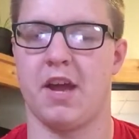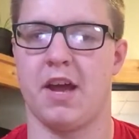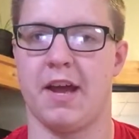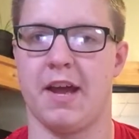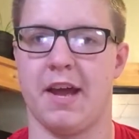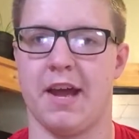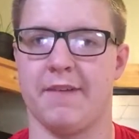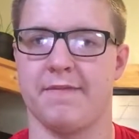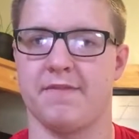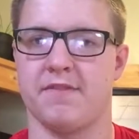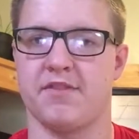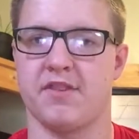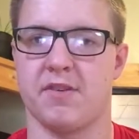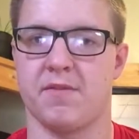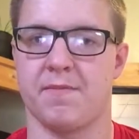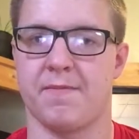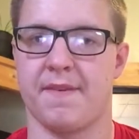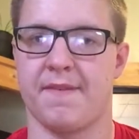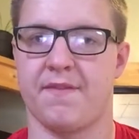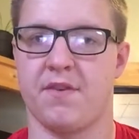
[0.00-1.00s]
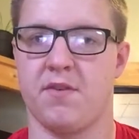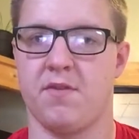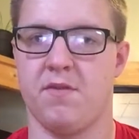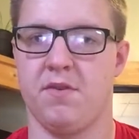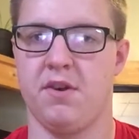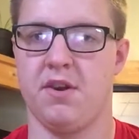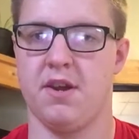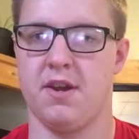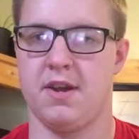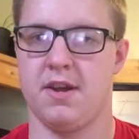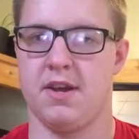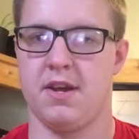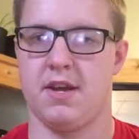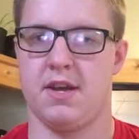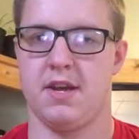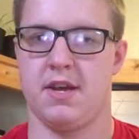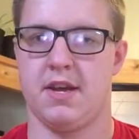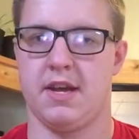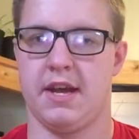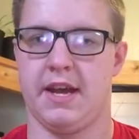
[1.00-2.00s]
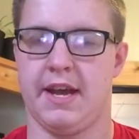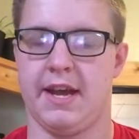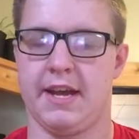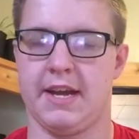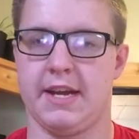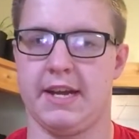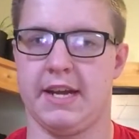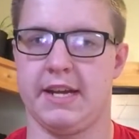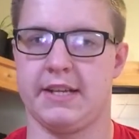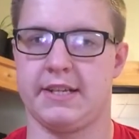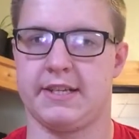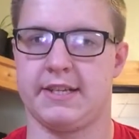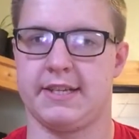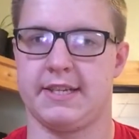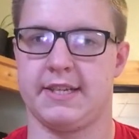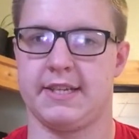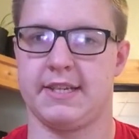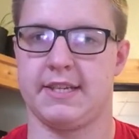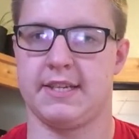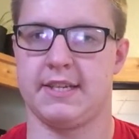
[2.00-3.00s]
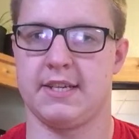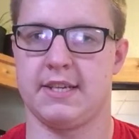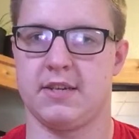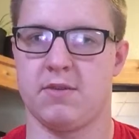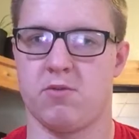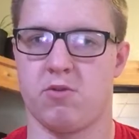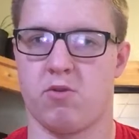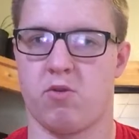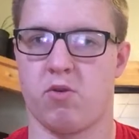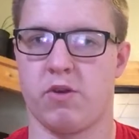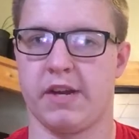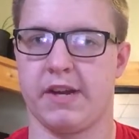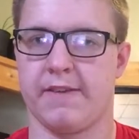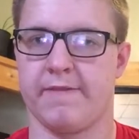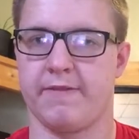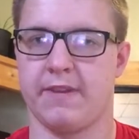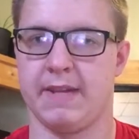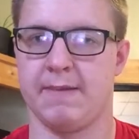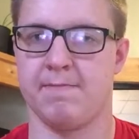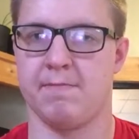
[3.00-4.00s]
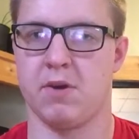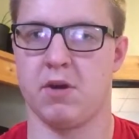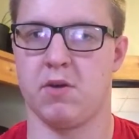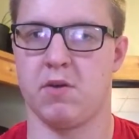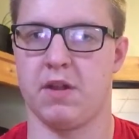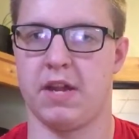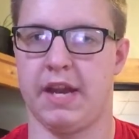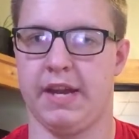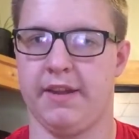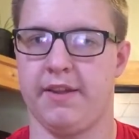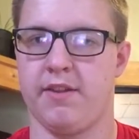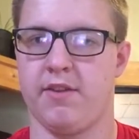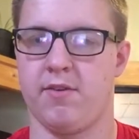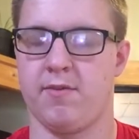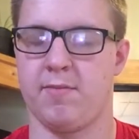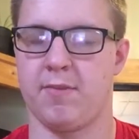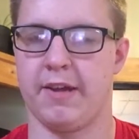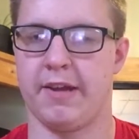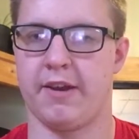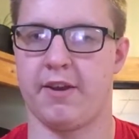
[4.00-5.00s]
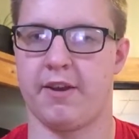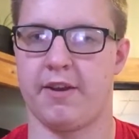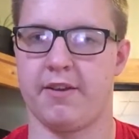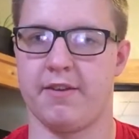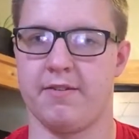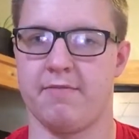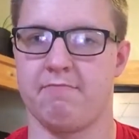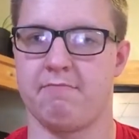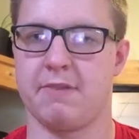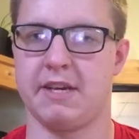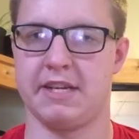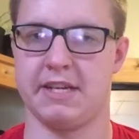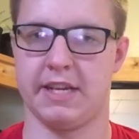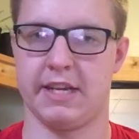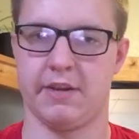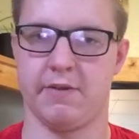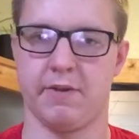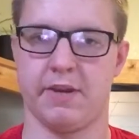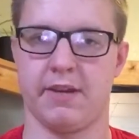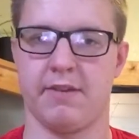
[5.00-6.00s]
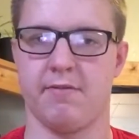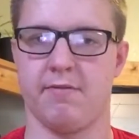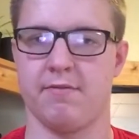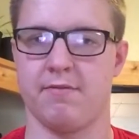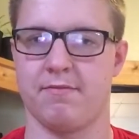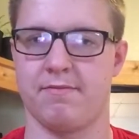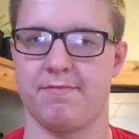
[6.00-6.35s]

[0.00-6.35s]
I have to stick with my phone, and it's recording of Limbo that I still plan on continuing,